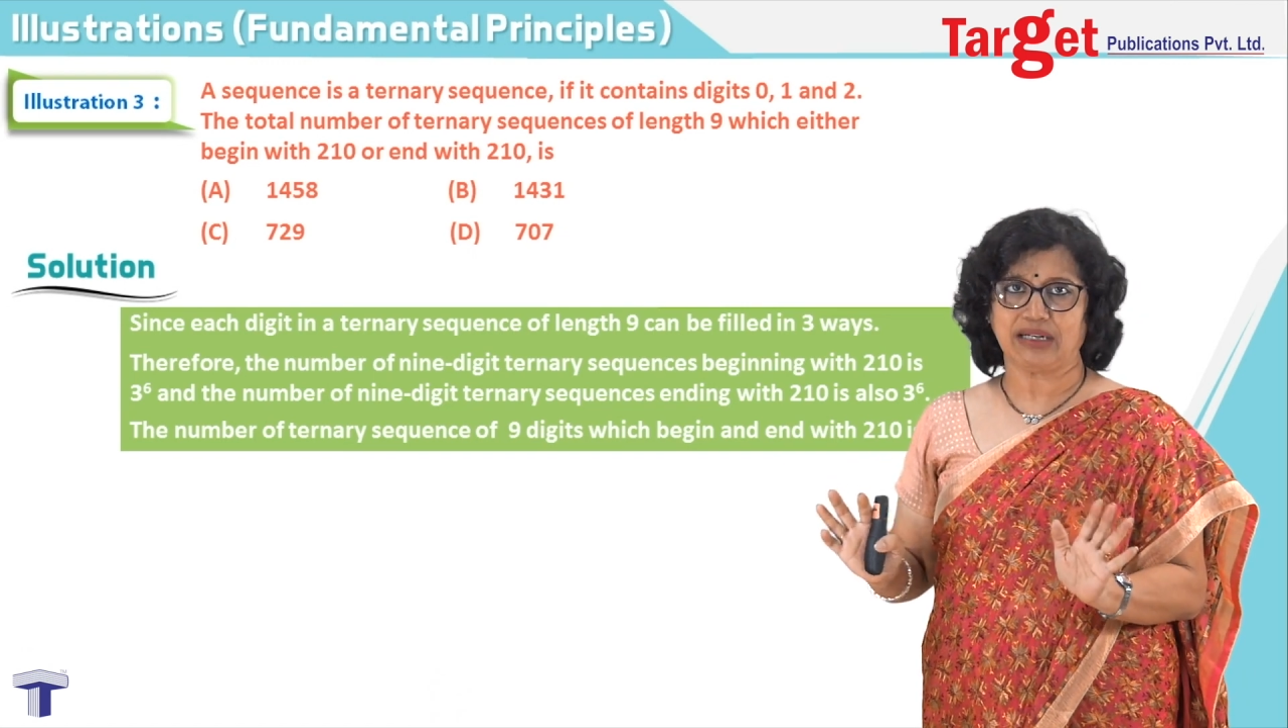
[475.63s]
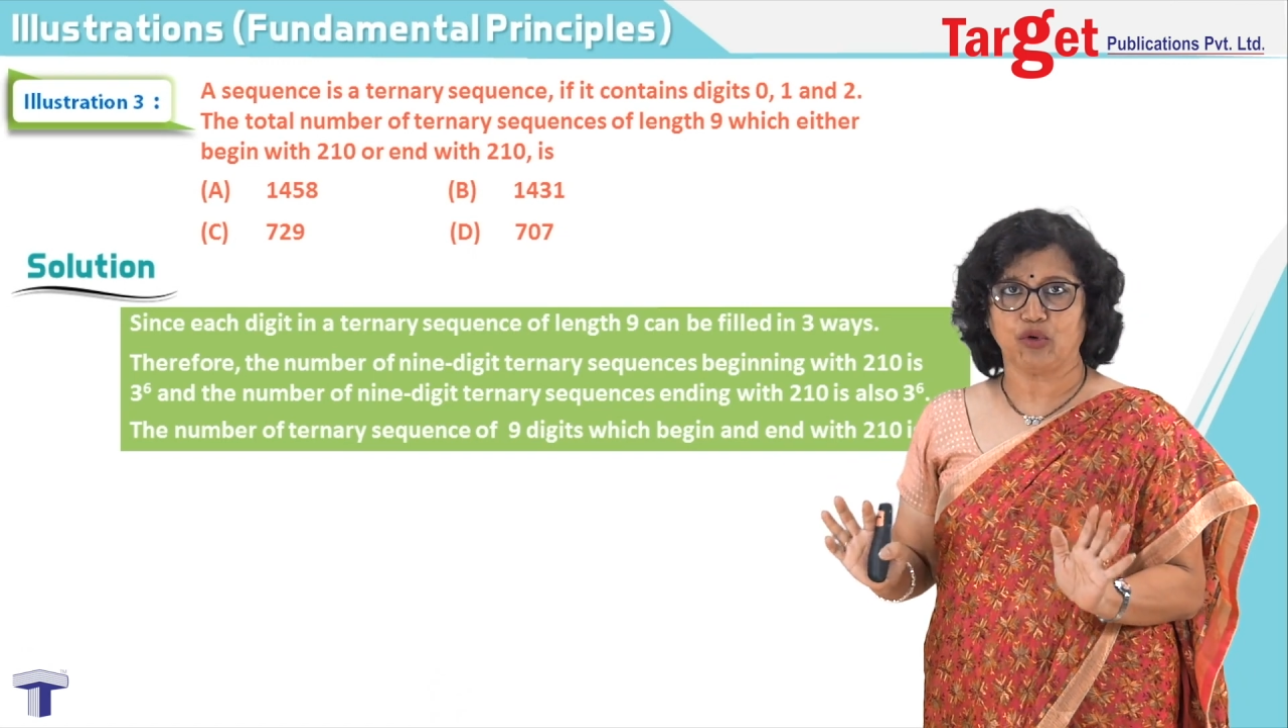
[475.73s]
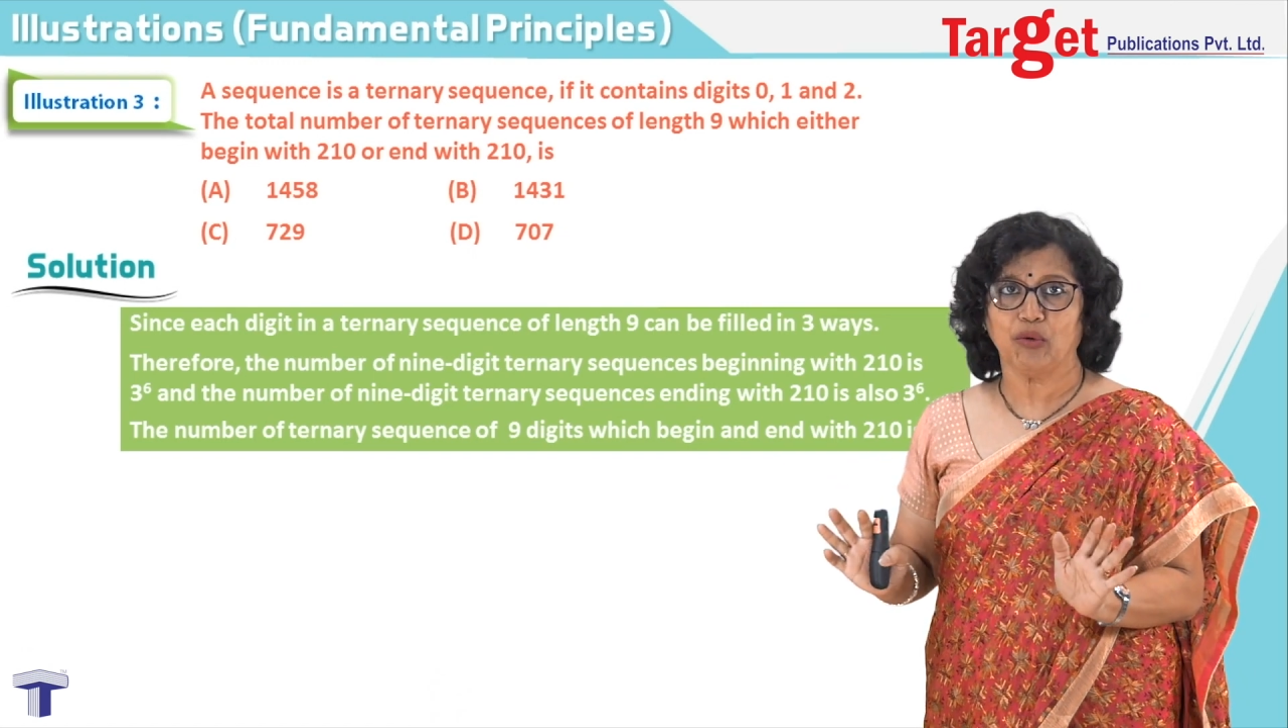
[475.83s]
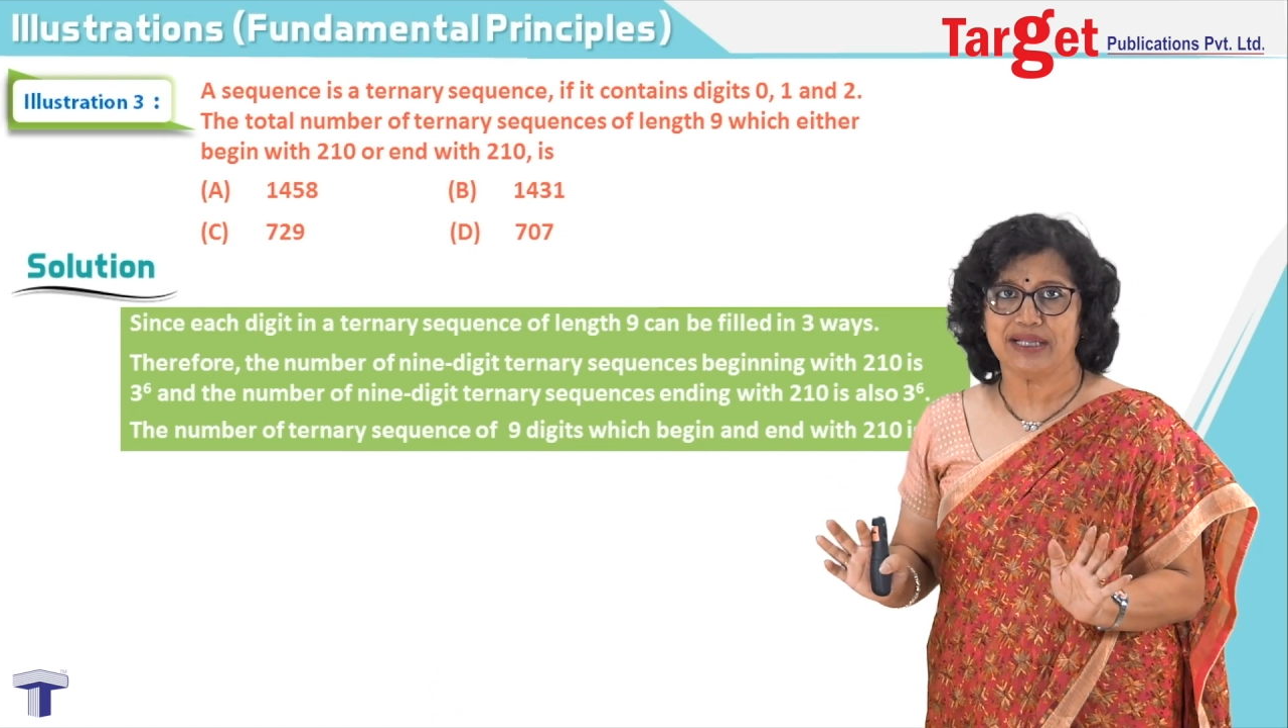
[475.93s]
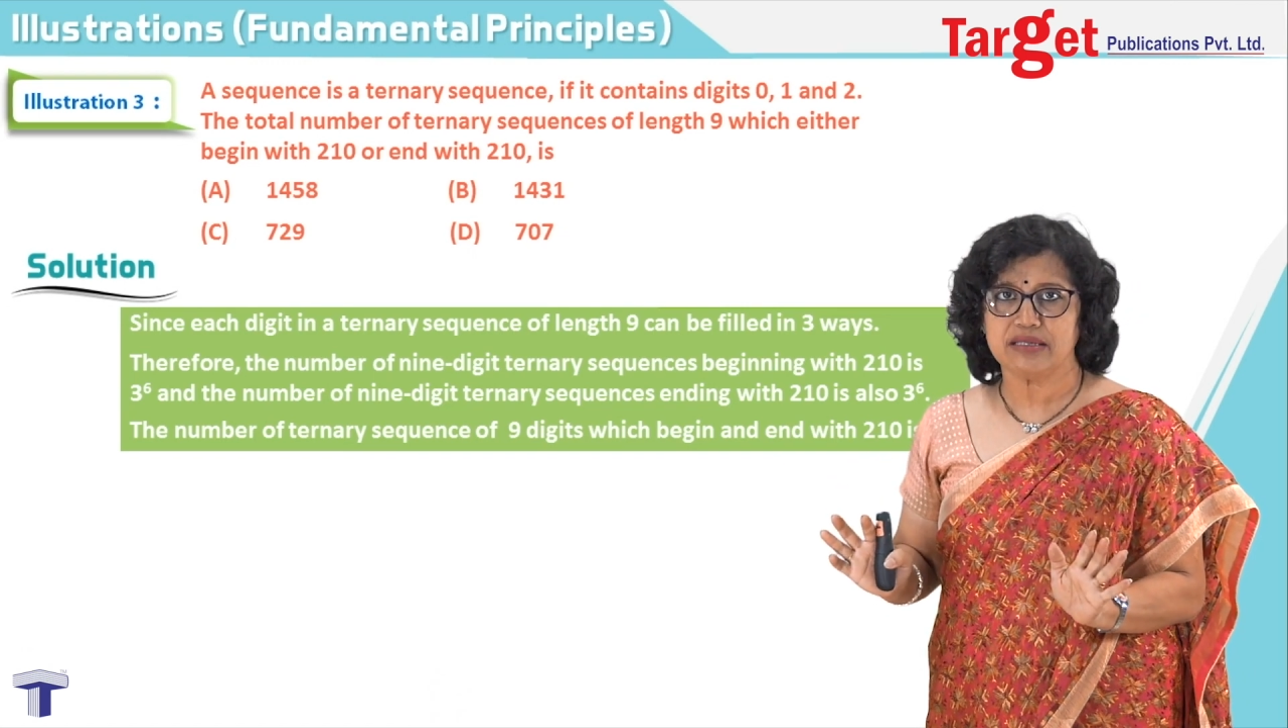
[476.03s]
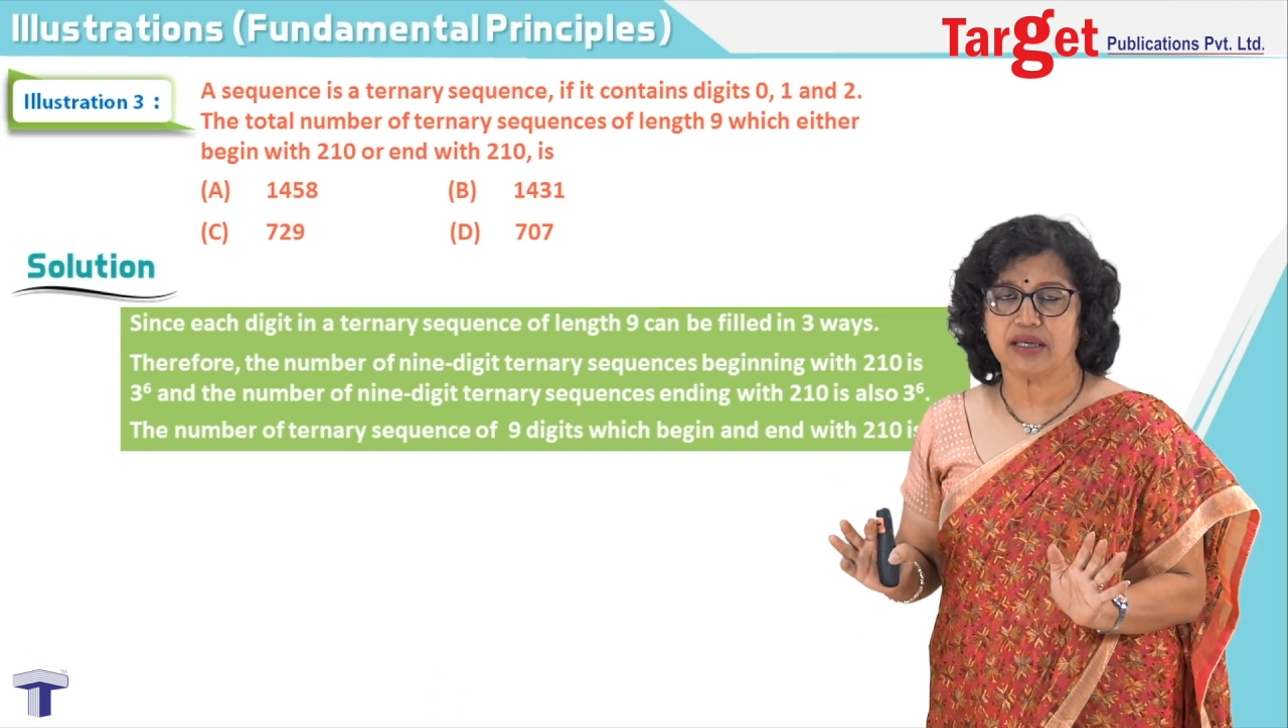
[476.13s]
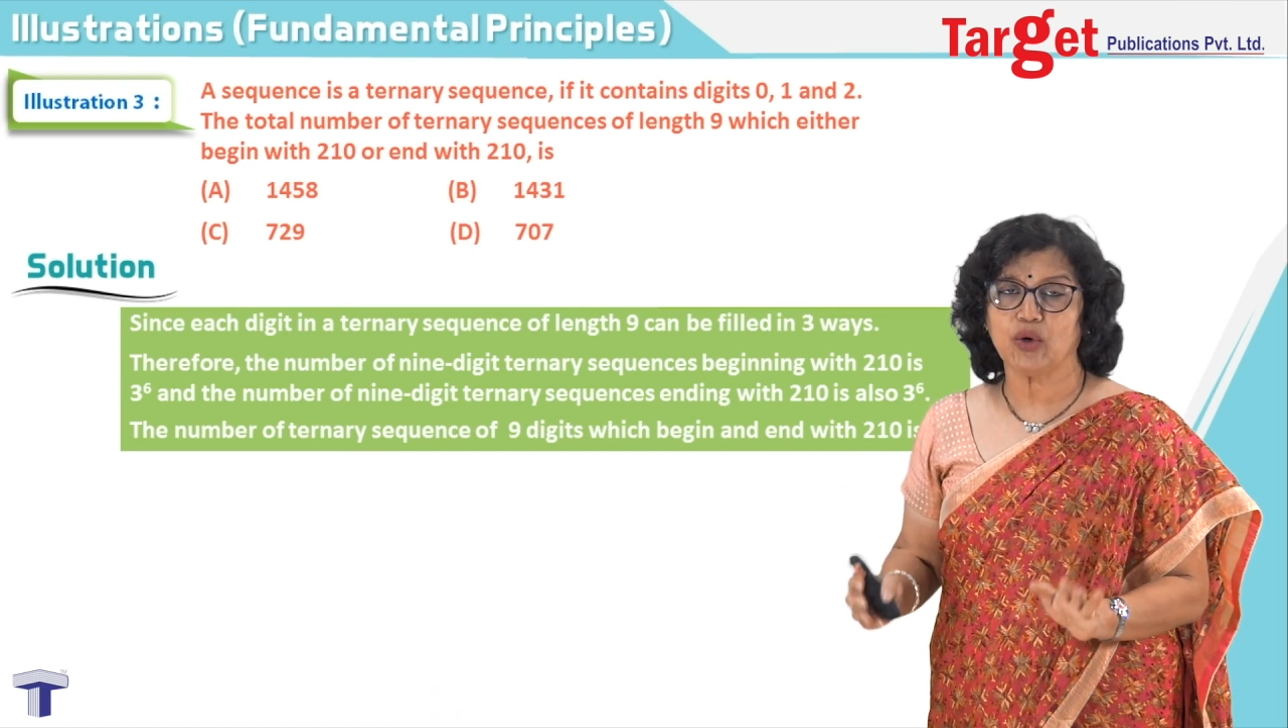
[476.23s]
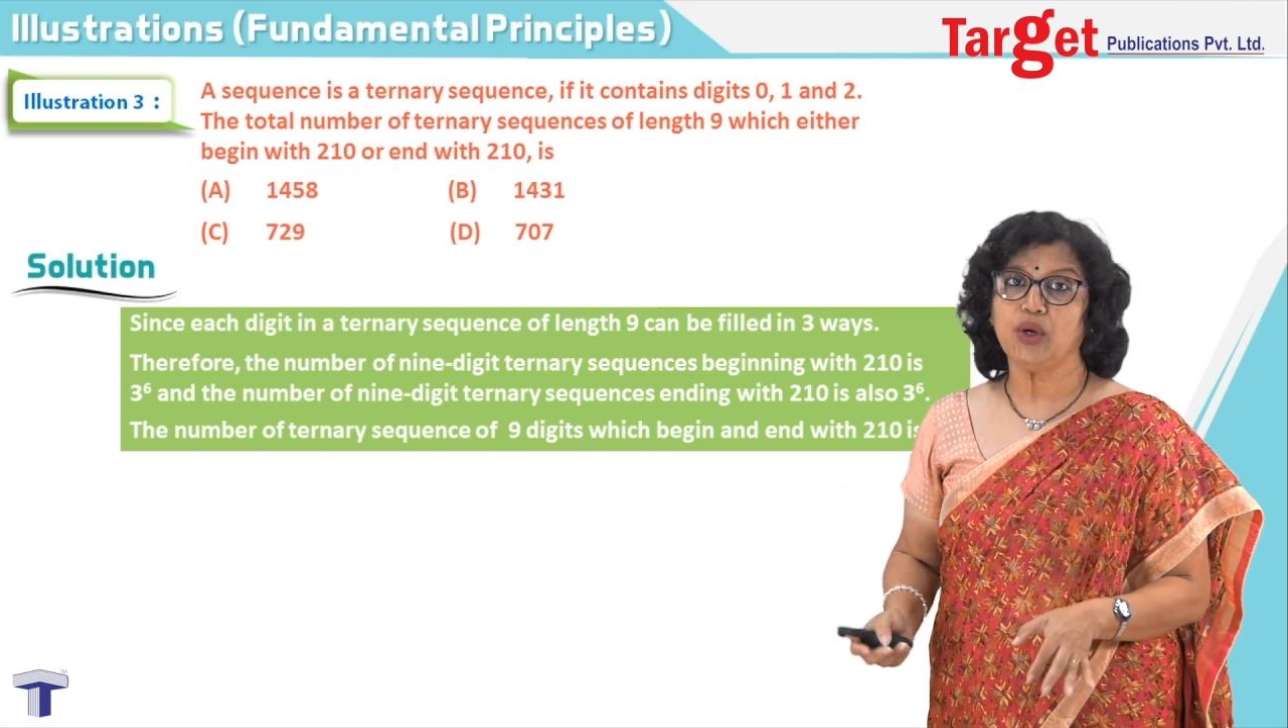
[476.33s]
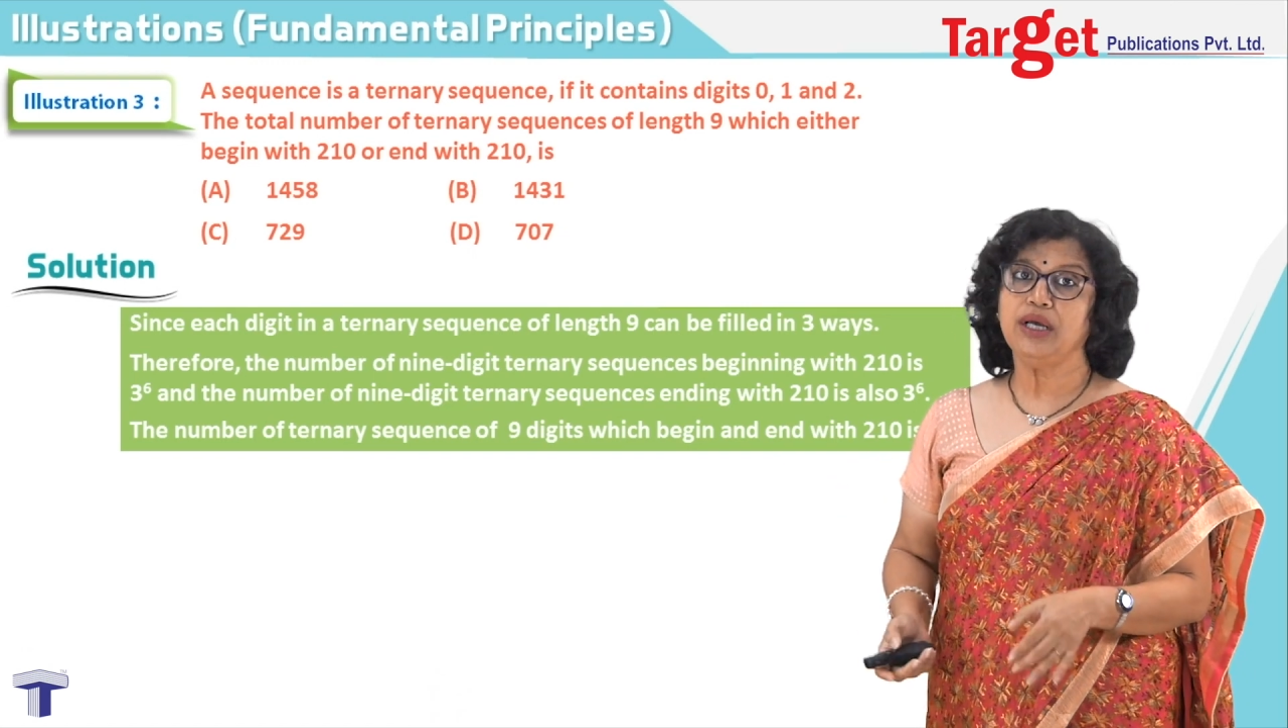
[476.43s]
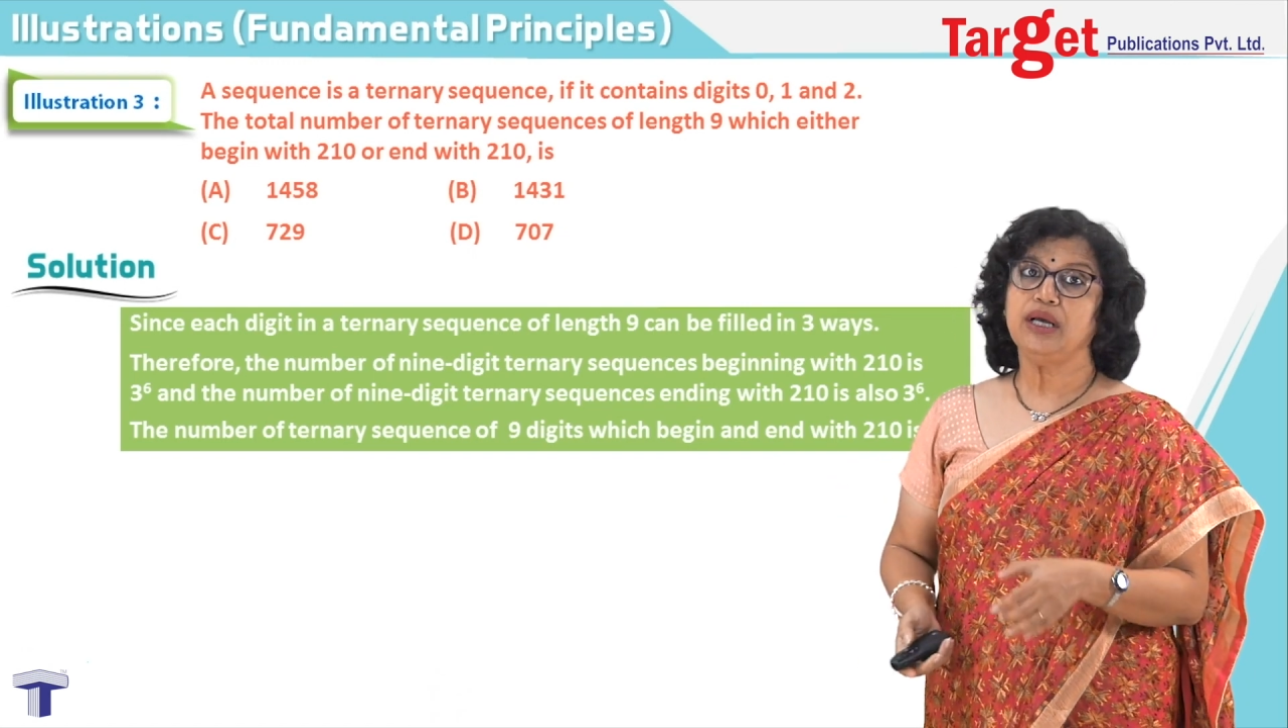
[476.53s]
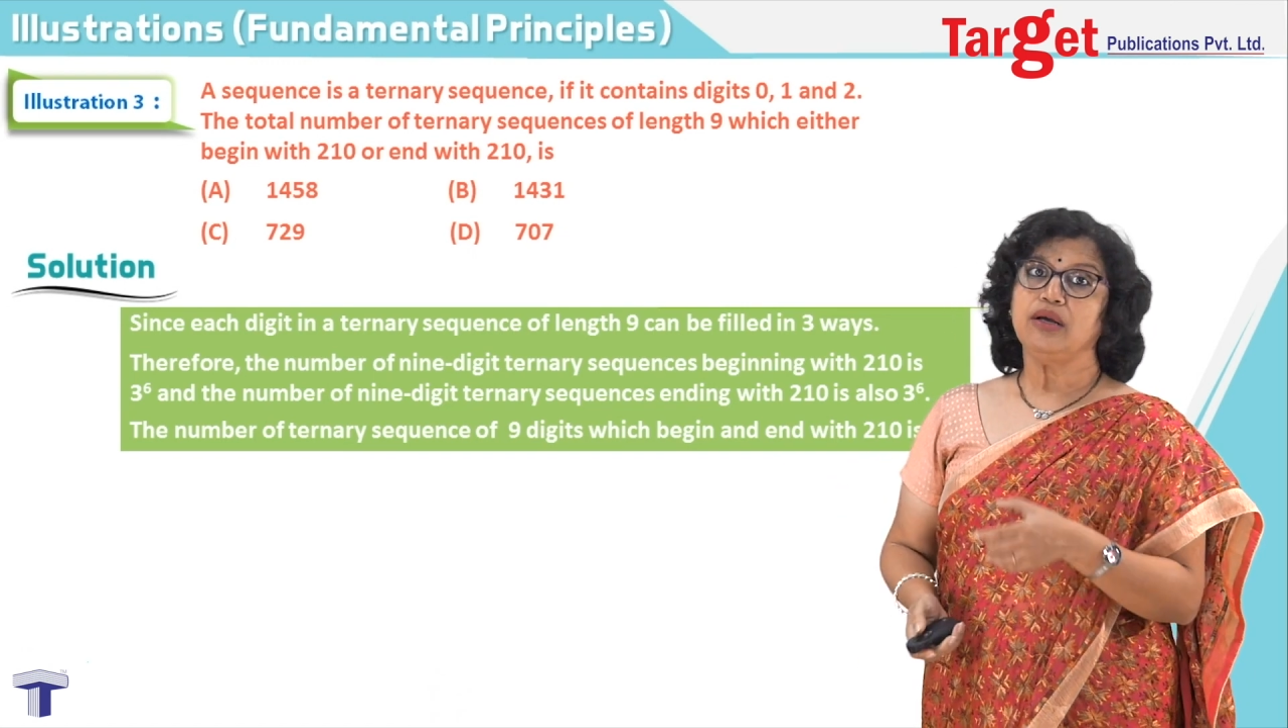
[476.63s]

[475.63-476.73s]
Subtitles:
1, 0.